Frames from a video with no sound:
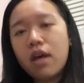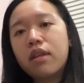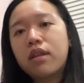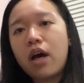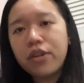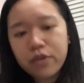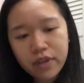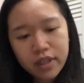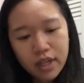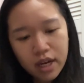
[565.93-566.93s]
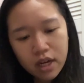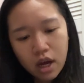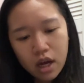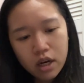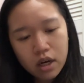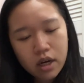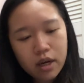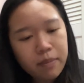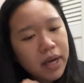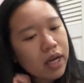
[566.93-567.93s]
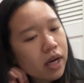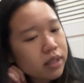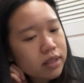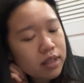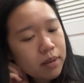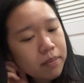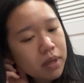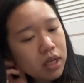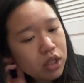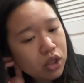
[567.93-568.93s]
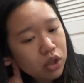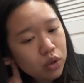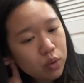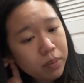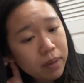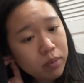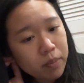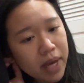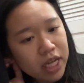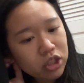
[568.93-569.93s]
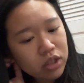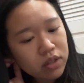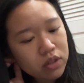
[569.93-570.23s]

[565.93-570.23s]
The other thing that I got some new pimple patches.